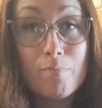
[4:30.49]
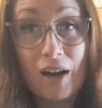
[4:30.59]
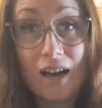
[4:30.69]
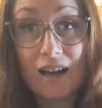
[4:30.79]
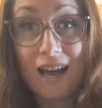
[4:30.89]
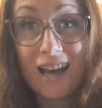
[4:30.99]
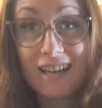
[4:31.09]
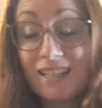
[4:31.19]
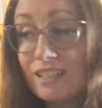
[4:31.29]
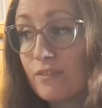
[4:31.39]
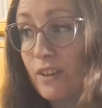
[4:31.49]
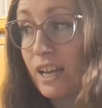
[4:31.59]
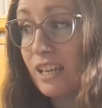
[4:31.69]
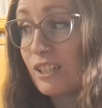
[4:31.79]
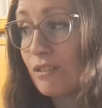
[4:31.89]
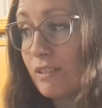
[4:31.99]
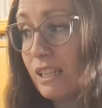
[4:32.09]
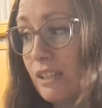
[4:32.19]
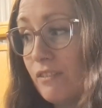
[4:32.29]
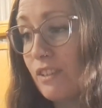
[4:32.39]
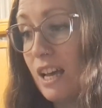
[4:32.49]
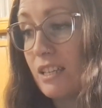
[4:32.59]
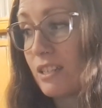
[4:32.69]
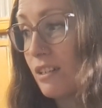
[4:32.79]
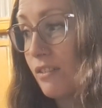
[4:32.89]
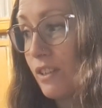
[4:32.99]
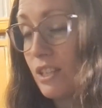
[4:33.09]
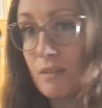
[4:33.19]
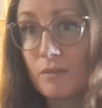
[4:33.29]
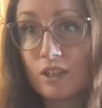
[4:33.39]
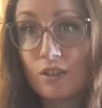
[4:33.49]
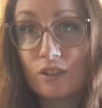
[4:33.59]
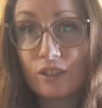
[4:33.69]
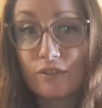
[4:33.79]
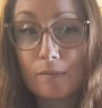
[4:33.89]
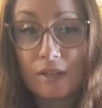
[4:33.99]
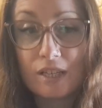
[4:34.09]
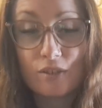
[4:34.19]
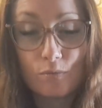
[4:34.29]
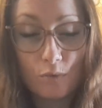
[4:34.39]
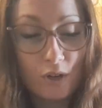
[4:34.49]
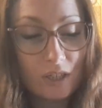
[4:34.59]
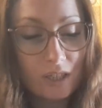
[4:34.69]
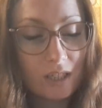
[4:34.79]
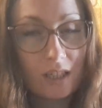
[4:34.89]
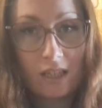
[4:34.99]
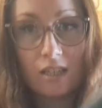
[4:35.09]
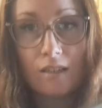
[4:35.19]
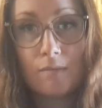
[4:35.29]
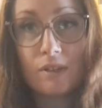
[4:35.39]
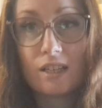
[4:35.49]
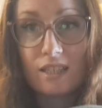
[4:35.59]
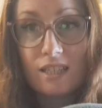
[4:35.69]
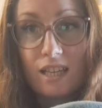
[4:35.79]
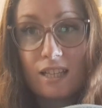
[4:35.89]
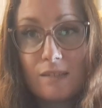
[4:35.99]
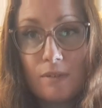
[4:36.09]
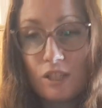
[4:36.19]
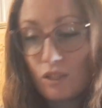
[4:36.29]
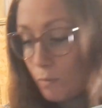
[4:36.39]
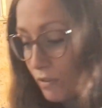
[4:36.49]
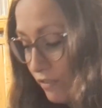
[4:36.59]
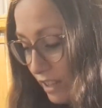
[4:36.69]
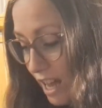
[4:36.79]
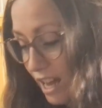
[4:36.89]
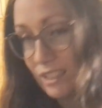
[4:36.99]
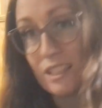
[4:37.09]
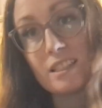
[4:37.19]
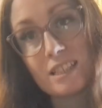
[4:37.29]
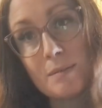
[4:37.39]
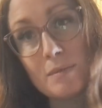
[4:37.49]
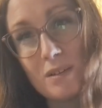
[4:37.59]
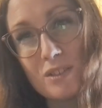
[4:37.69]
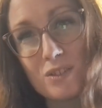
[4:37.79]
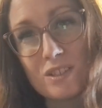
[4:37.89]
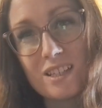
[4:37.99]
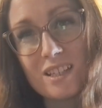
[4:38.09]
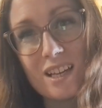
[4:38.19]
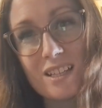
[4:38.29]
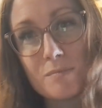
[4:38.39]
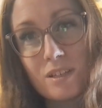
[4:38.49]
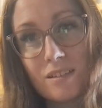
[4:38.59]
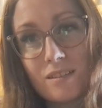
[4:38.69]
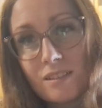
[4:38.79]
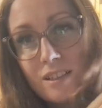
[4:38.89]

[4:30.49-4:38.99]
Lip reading: But I need to find a really flat surface, so I'm gonna go and look for a piece of wood because this has to be super flat, and the table I was using has a bit